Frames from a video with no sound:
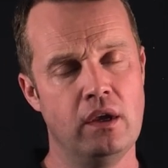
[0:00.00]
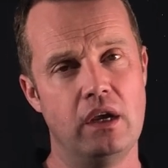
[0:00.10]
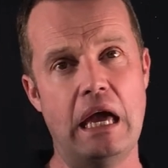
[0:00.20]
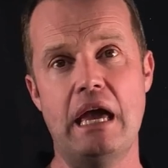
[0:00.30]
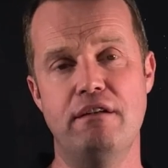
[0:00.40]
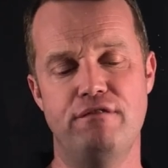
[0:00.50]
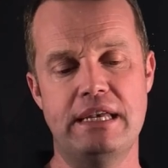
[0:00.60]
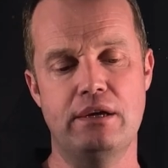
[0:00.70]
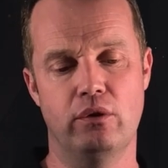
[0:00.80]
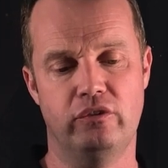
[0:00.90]
in
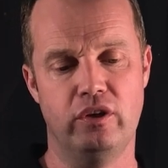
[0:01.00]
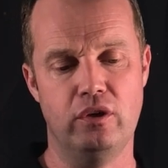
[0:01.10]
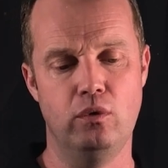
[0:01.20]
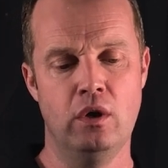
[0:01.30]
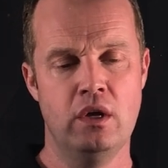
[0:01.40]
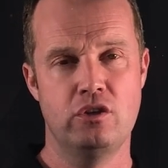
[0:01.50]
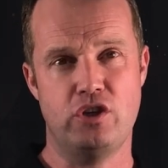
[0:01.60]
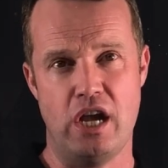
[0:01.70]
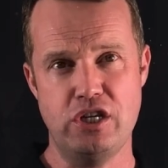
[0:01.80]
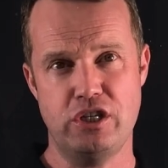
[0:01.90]
video 2,
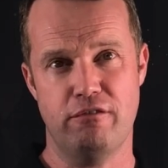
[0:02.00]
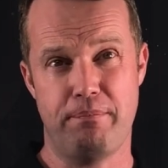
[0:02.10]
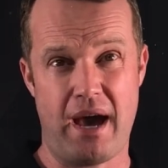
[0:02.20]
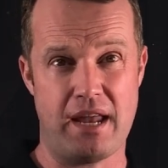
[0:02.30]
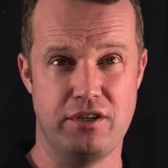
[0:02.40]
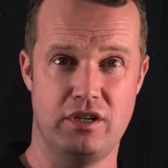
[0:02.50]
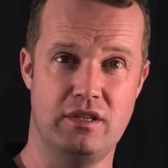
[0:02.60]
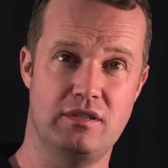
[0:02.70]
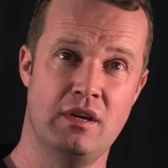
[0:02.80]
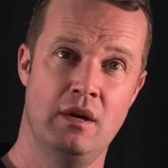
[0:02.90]
changing of
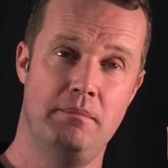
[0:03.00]
pathogens,